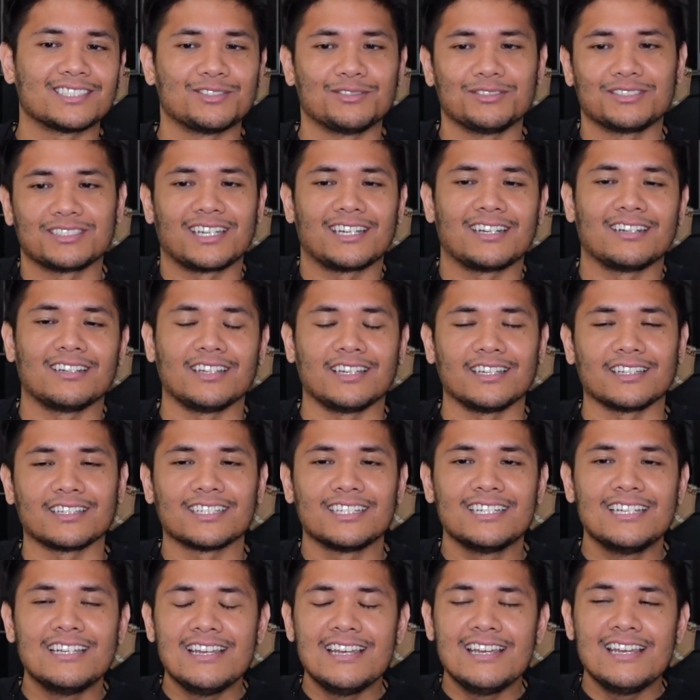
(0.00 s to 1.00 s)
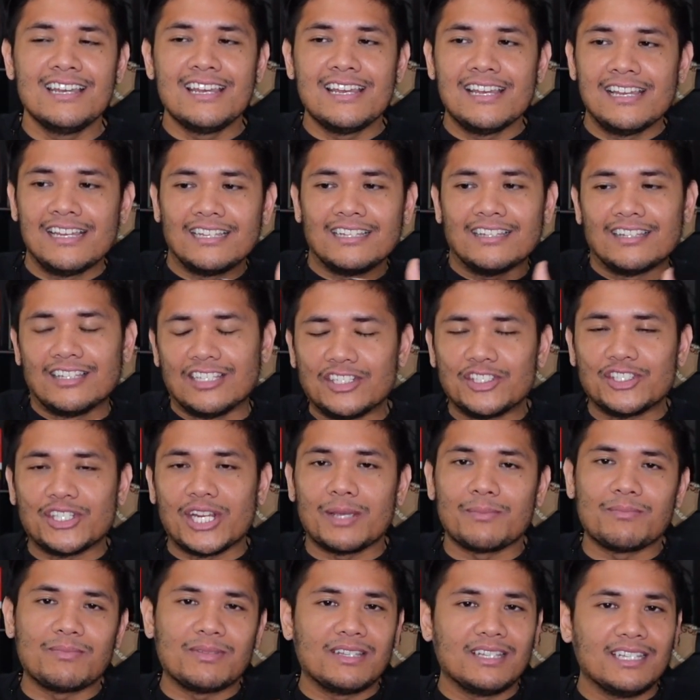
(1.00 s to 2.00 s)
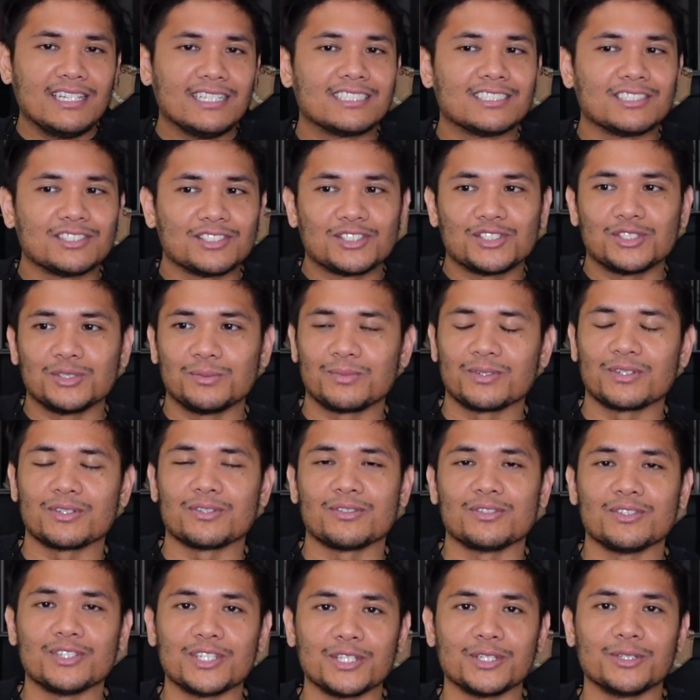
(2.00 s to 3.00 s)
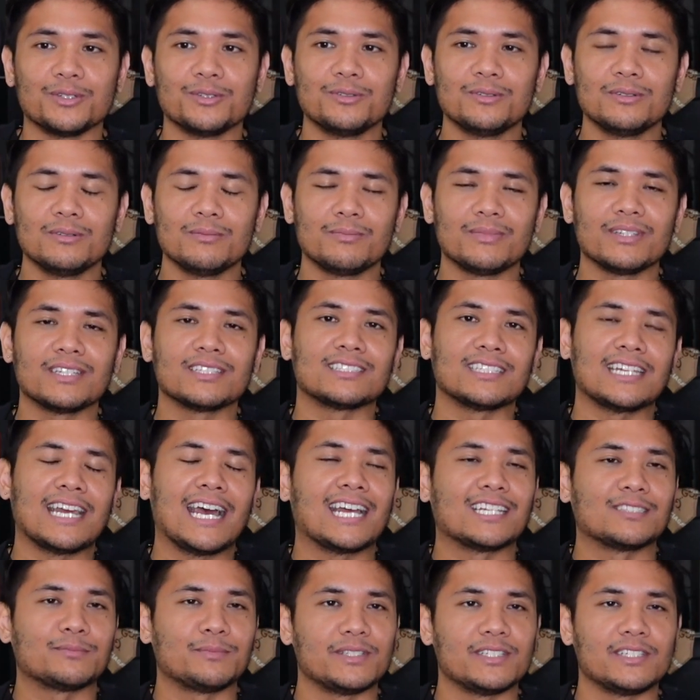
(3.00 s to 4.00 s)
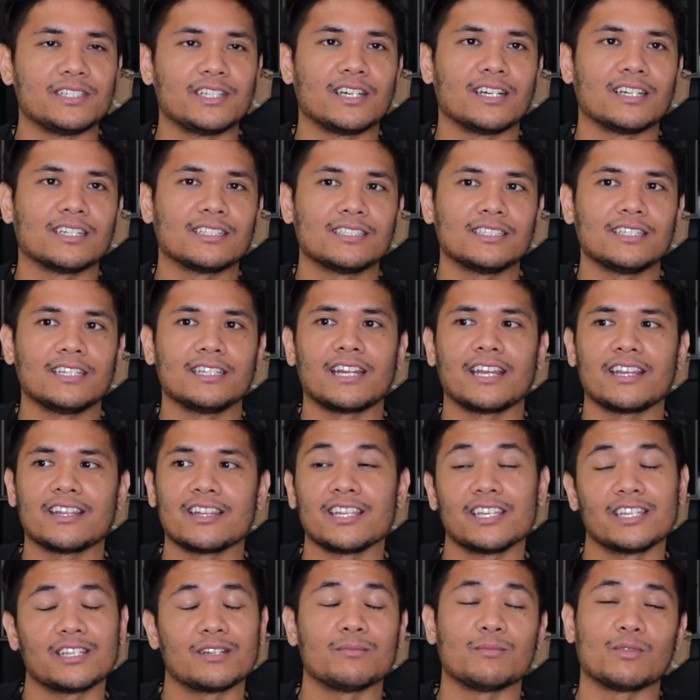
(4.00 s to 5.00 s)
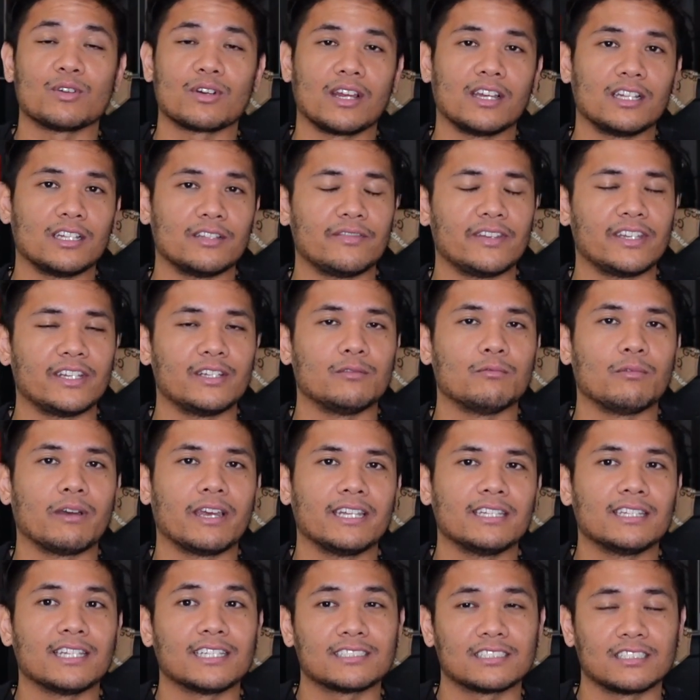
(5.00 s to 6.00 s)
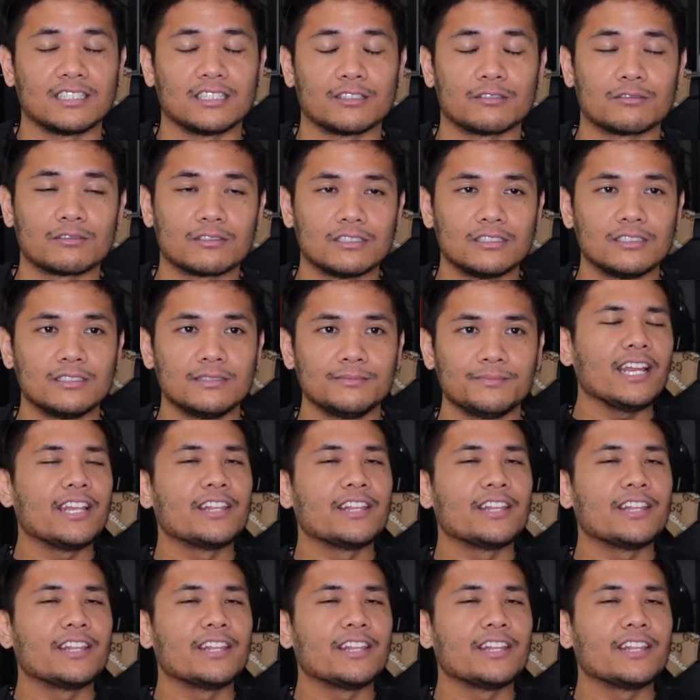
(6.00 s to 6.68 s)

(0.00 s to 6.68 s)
So it's kind of like, this shape isn't super new because it has been done, and I think in a more elevated way, less literal.